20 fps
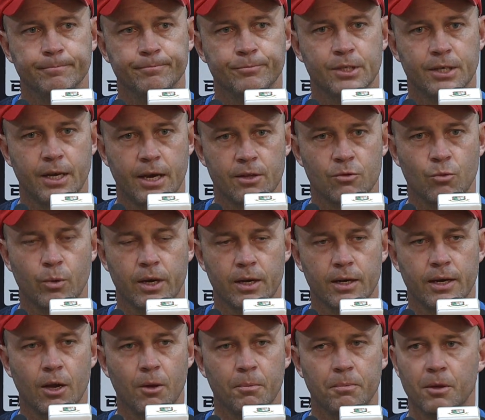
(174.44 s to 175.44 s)
today's
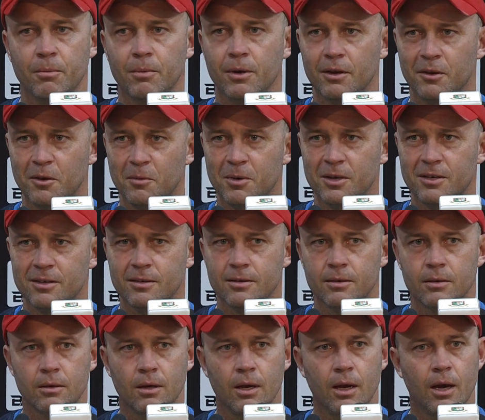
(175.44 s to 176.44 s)
wicket helped them a little bit,
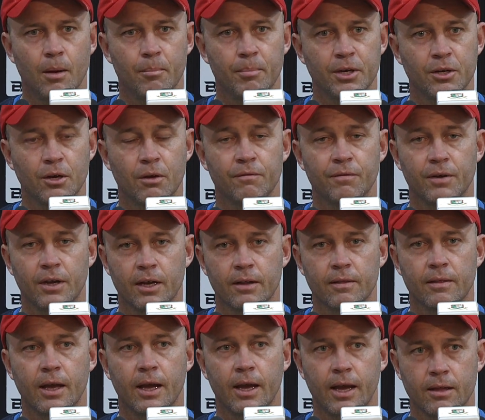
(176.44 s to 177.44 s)
but don't
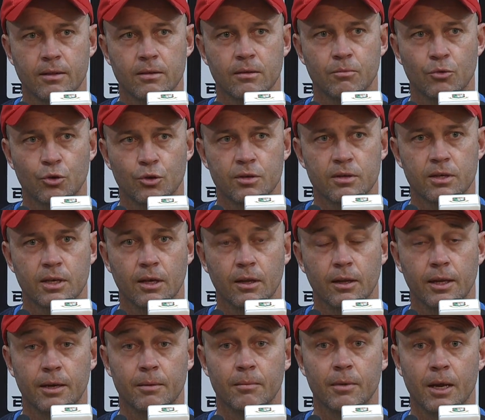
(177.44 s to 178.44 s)
forget they had some good
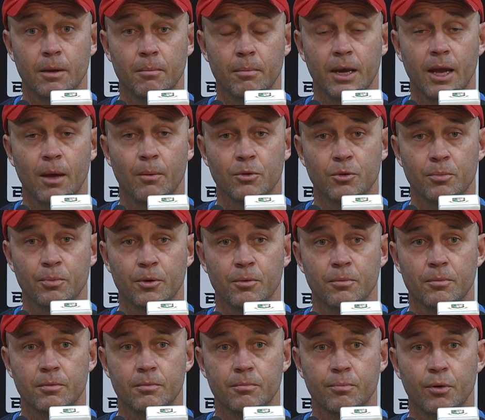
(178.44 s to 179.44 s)
skill in being able to put
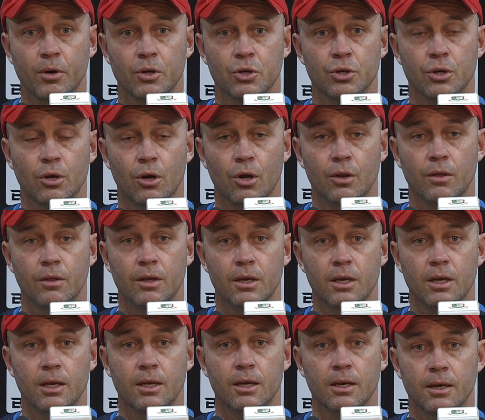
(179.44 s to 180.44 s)
pressure on
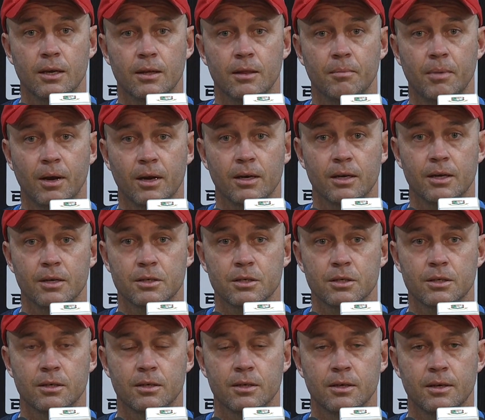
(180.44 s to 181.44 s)
the
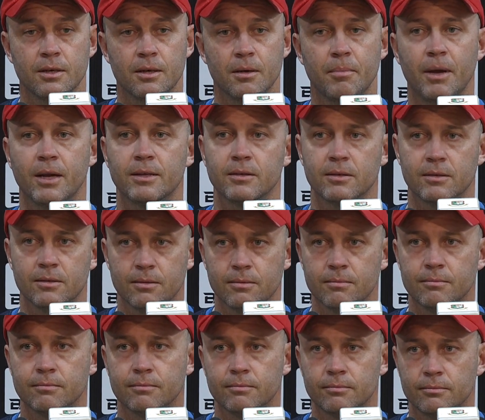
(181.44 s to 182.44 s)
Bangladesh batters.
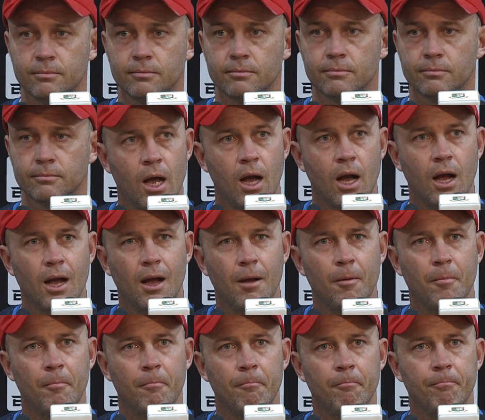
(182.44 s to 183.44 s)

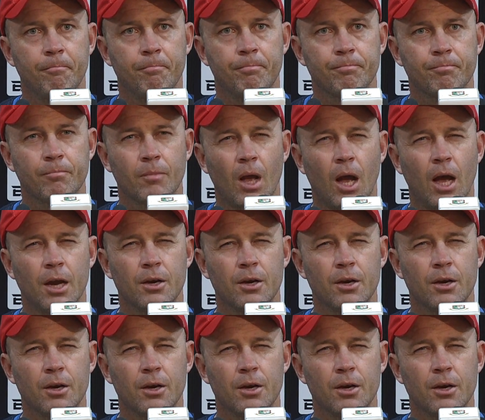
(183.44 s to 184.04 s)
I